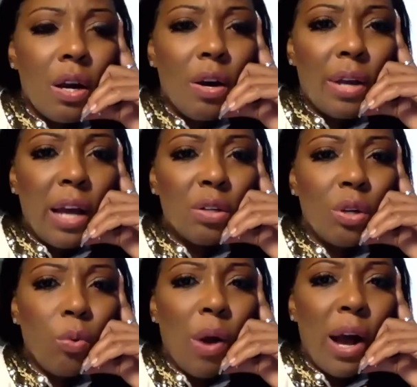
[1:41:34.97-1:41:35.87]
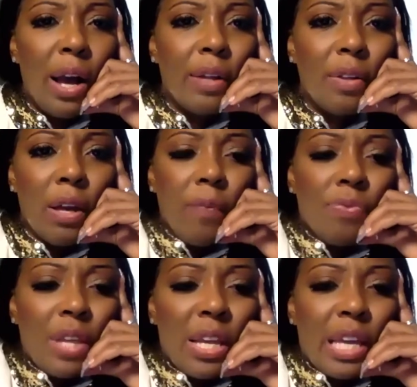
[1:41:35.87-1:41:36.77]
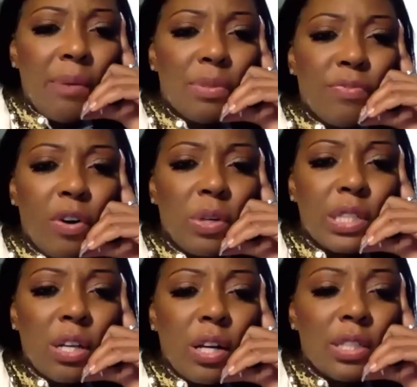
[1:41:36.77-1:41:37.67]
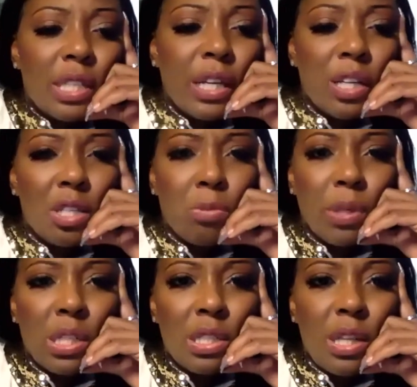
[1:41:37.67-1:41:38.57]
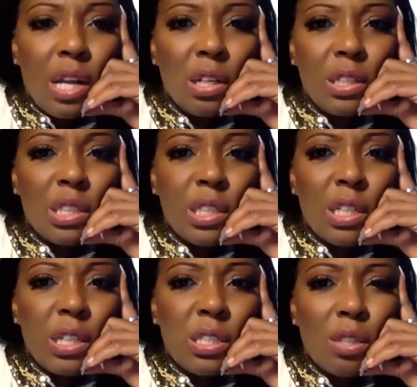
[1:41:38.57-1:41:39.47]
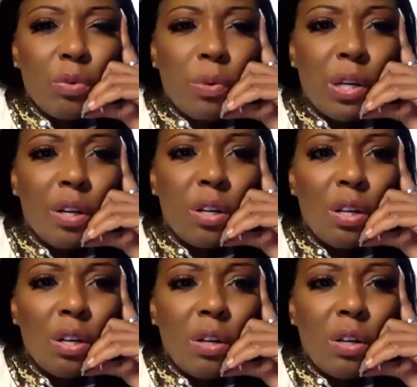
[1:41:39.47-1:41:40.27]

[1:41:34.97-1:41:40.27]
Okay, I don't know why it keeps focusing on Tish, but it's not on Tish. It's so weird.